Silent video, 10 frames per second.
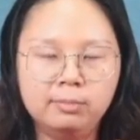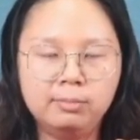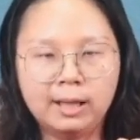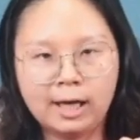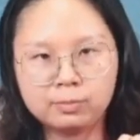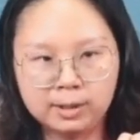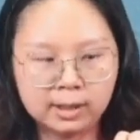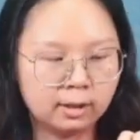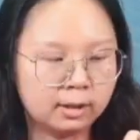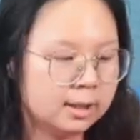lot
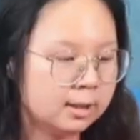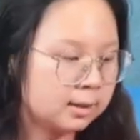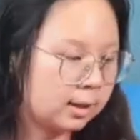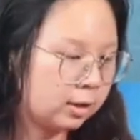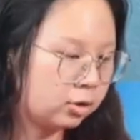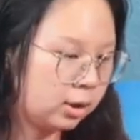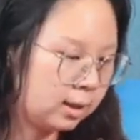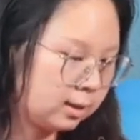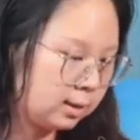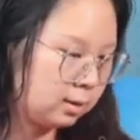bigger such
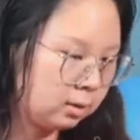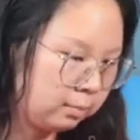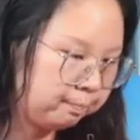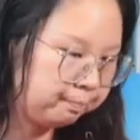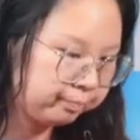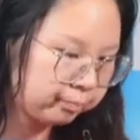as um,